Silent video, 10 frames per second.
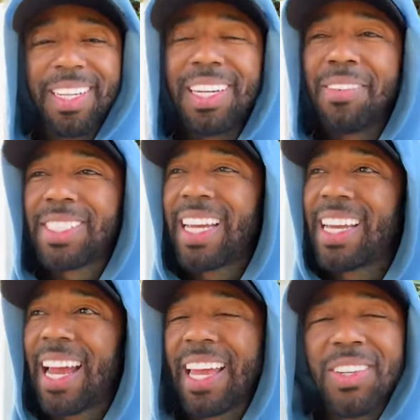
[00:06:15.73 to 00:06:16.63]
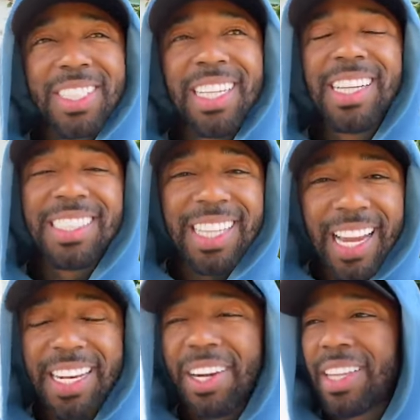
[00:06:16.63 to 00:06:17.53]
You know what I'm saying? Like it was just a, a
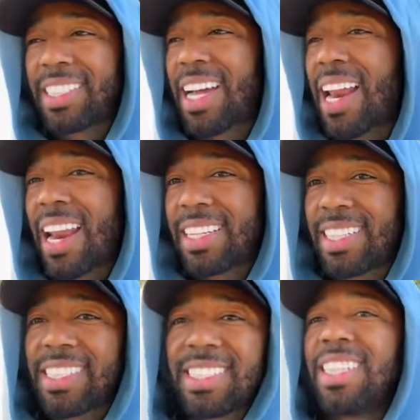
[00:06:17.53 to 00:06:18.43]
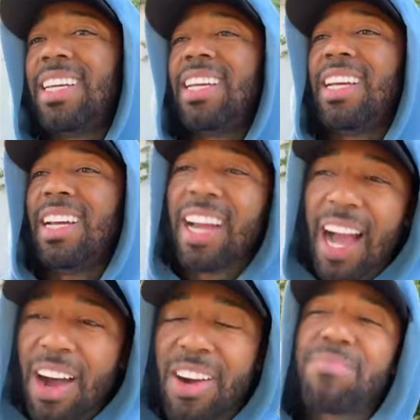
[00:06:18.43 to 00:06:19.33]
secondary thing to kind of like just
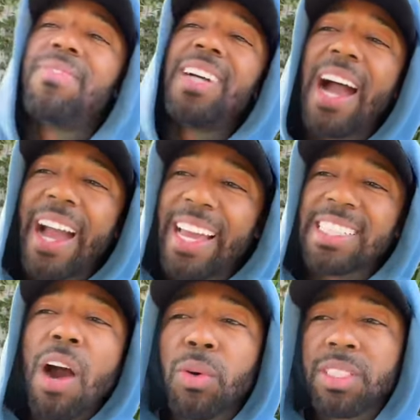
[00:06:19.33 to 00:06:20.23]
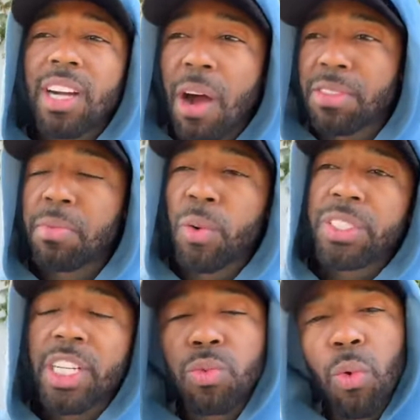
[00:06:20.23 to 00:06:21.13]
I, I guess I wasn't comfortable
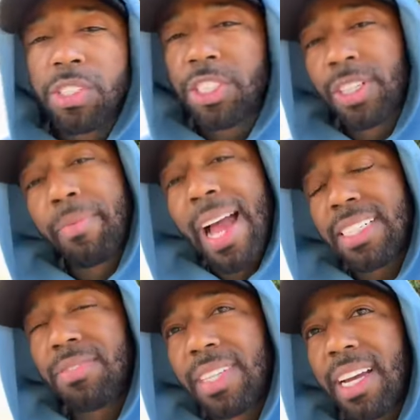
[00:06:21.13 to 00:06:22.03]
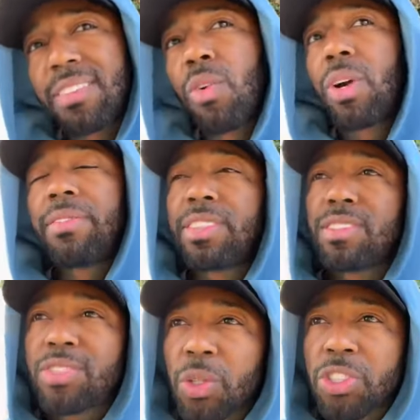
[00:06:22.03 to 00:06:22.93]
with just one stream as of yet, or even
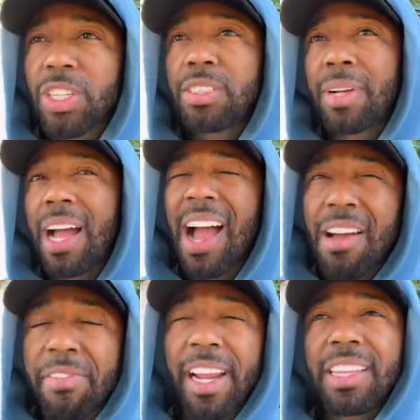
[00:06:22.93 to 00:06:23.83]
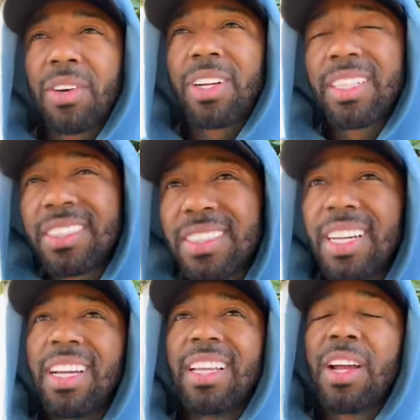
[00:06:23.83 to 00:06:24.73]
two streams. I, felt like they were,
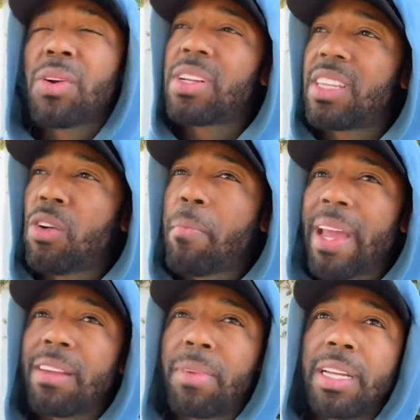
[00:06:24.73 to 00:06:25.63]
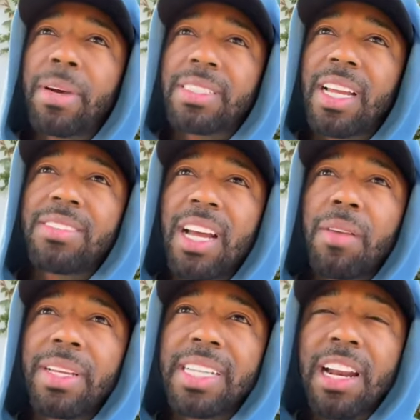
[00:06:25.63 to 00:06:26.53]
they were, they were making money, but at the same
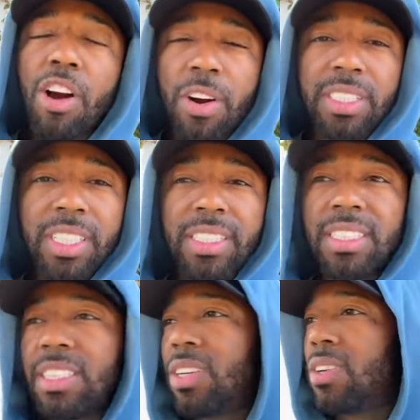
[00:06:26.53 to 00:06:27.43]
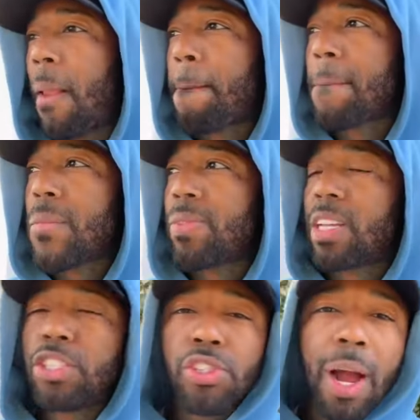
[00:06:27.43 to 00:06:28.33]
time, it's kind of hard to just, you know,
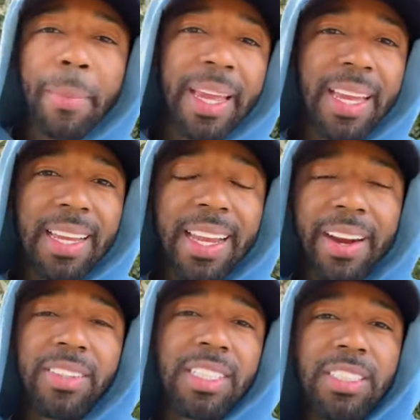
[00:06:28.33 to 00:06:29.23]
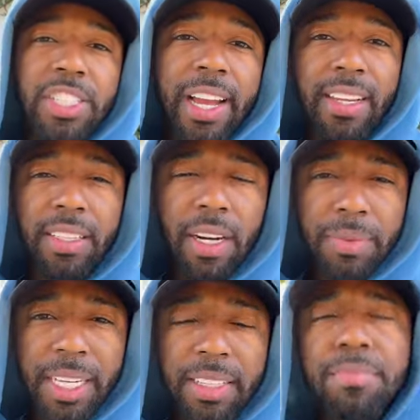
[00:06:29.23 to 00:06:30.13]
drop a guaranteed check. You know what
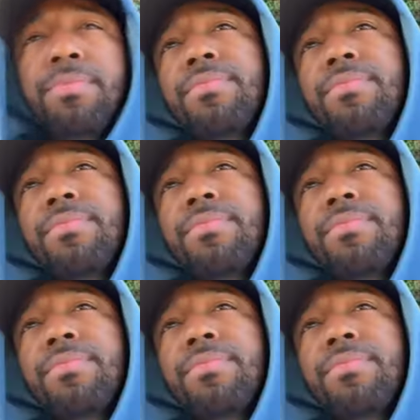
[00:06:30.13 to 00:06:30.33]
I'm saying?